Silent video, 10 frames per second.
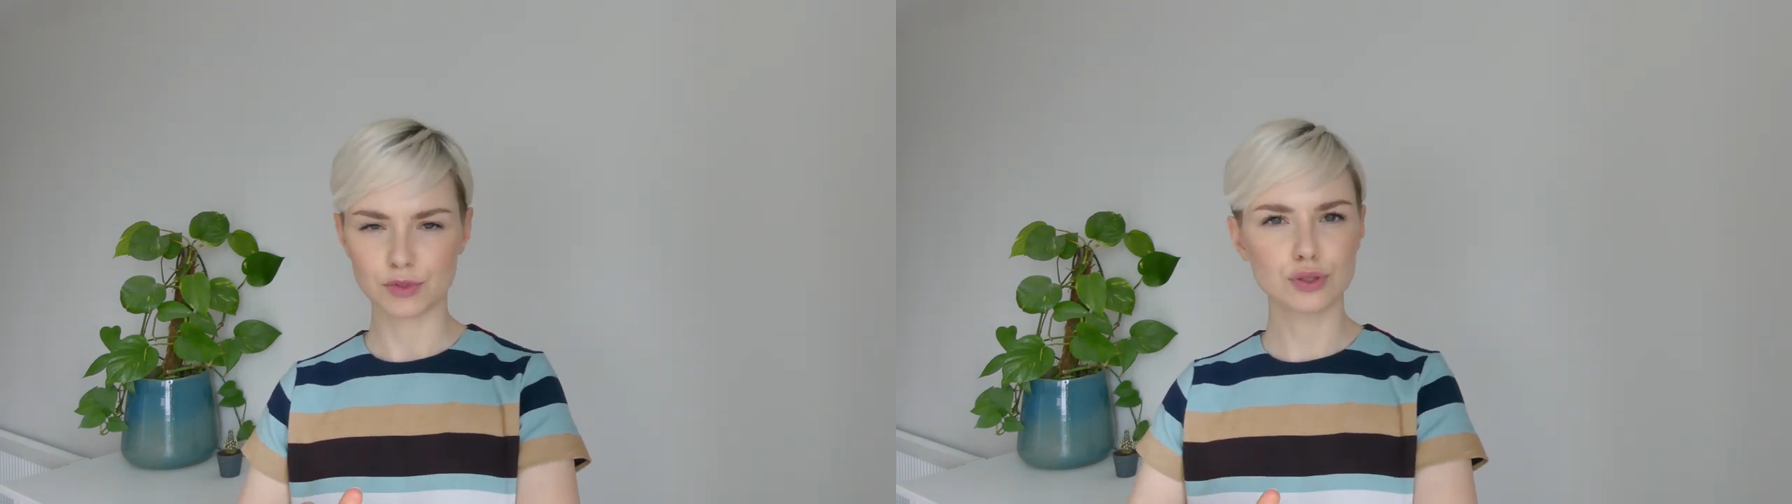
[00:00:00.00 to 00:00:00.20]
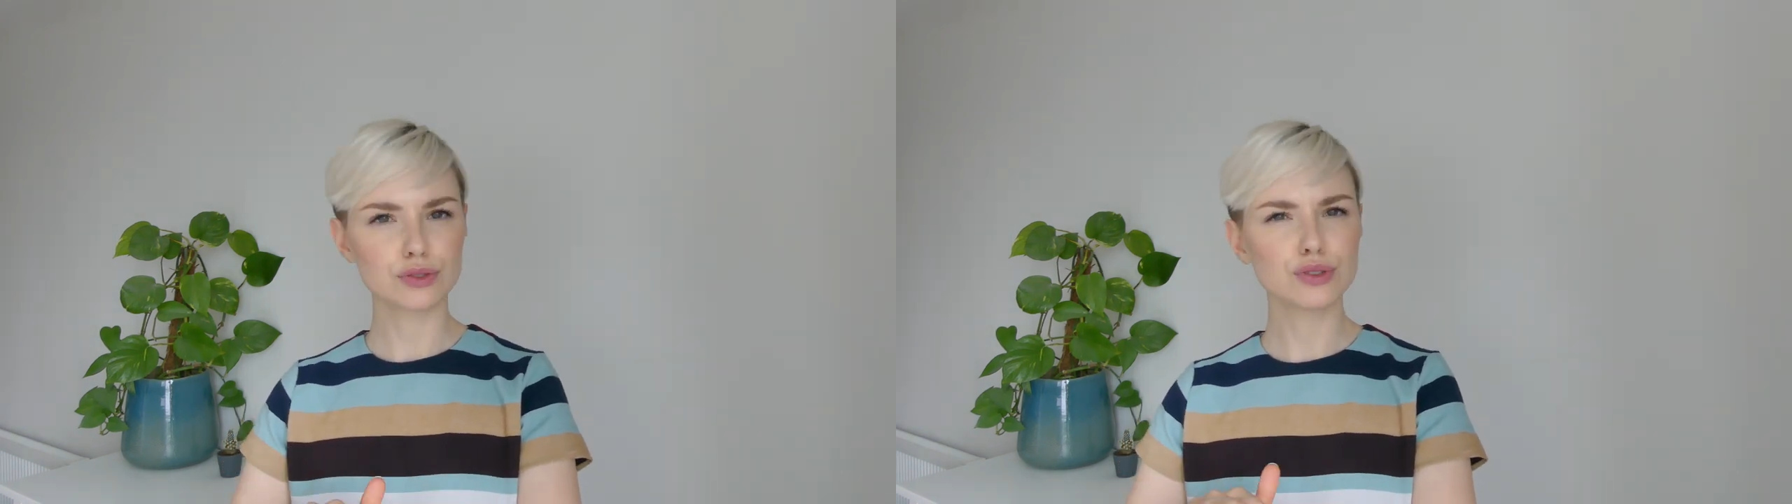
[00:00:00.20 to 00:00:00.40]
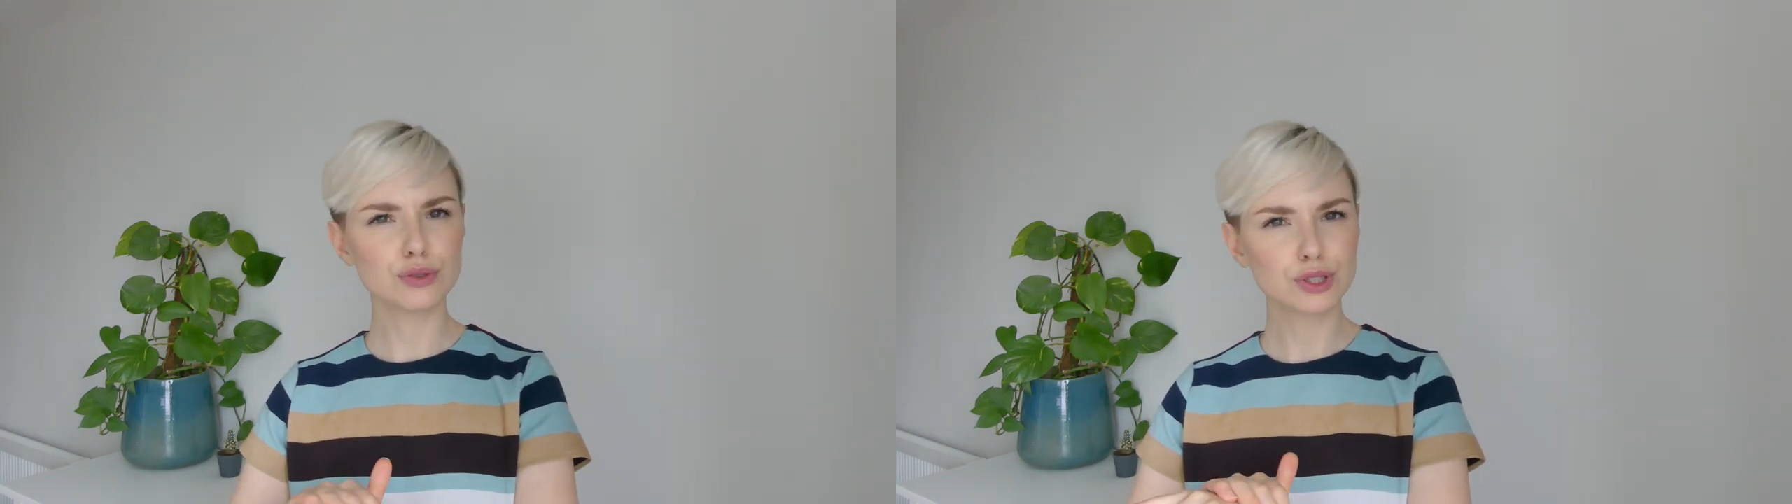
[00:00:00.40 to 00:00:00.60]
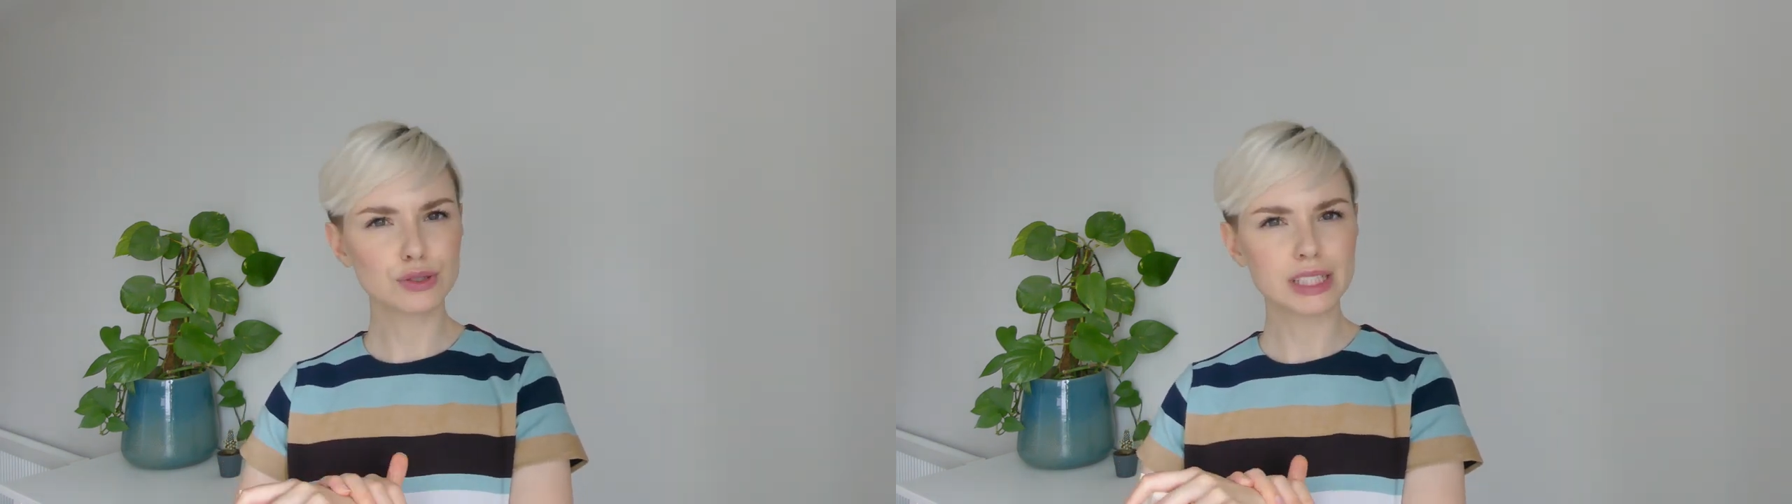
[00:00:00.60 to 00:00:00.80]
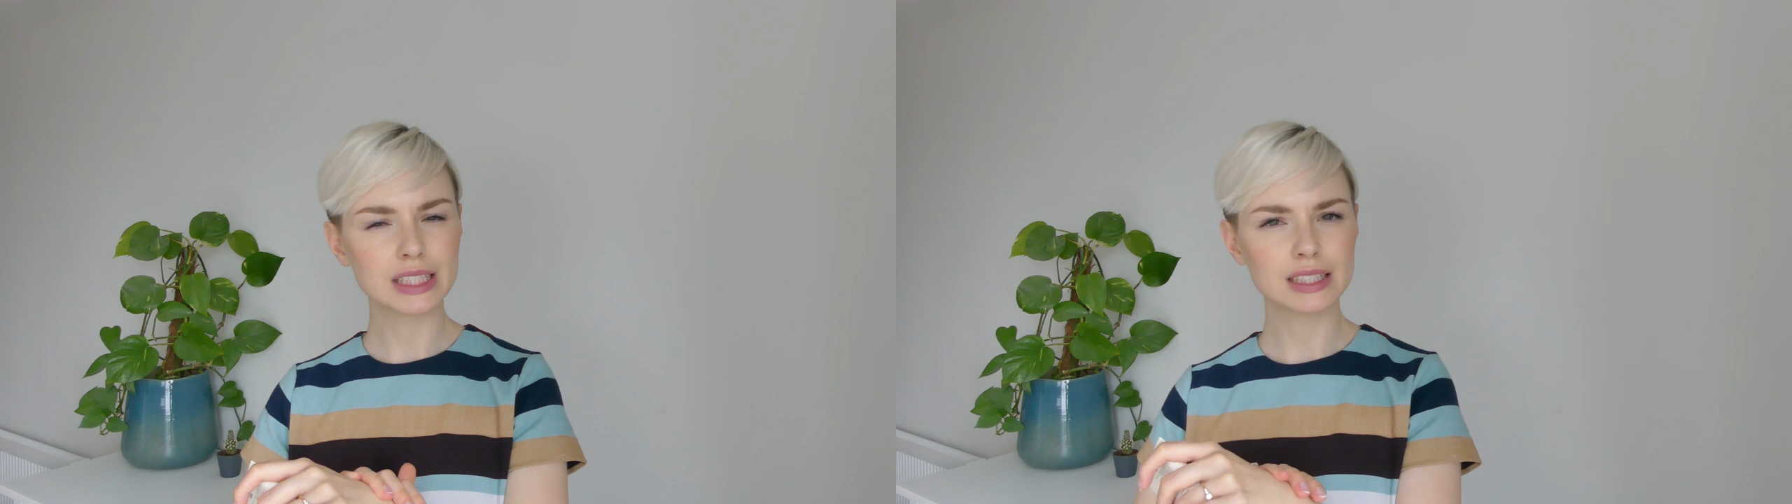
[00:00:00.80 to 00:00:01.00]
not too
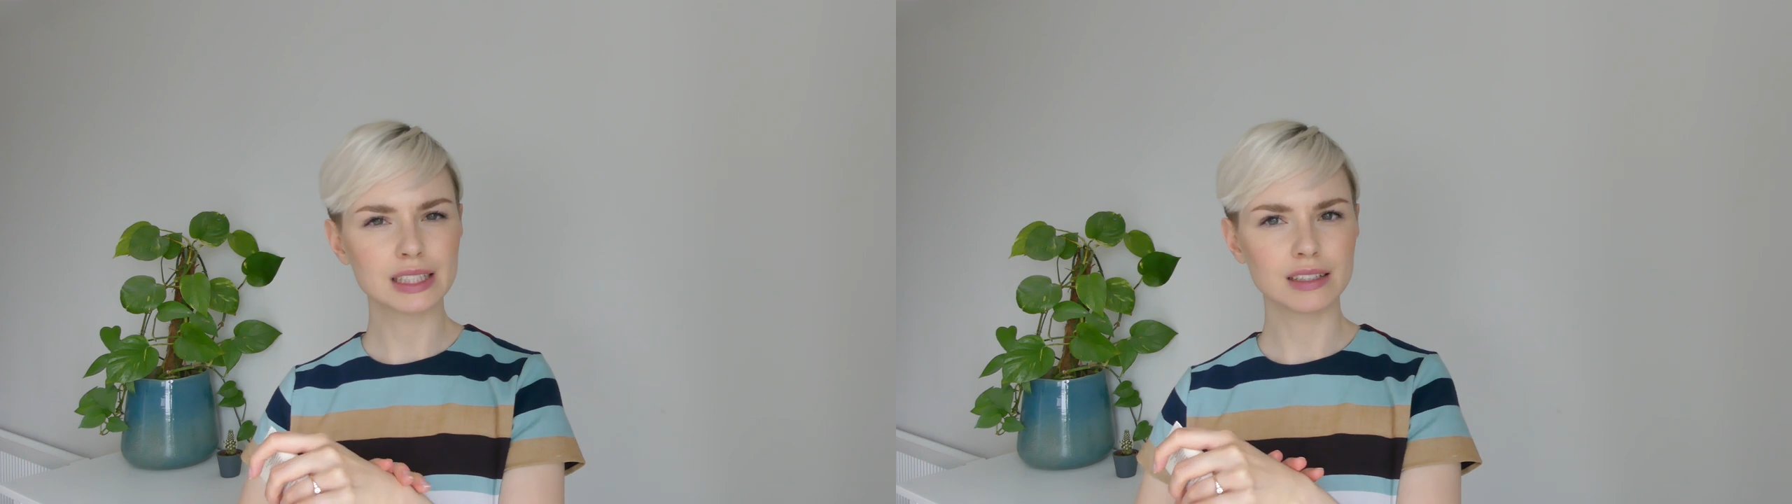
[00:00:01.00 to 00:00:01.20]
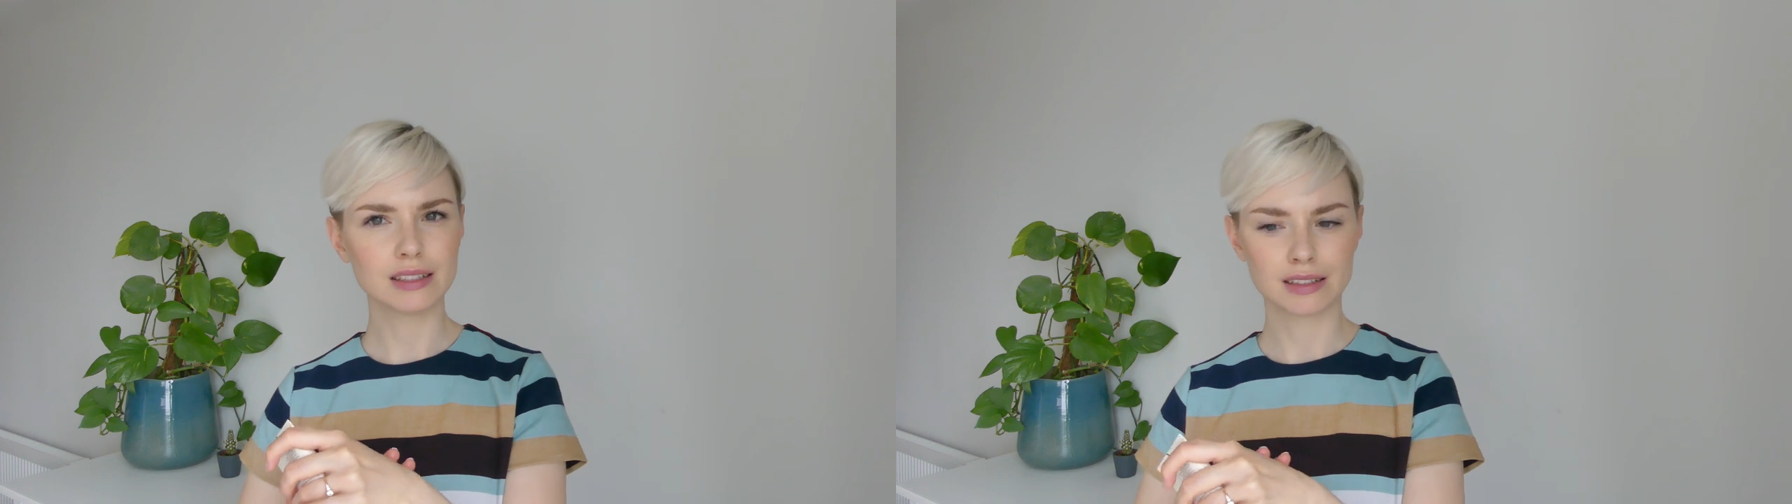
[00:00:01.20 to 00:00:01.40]
greasy,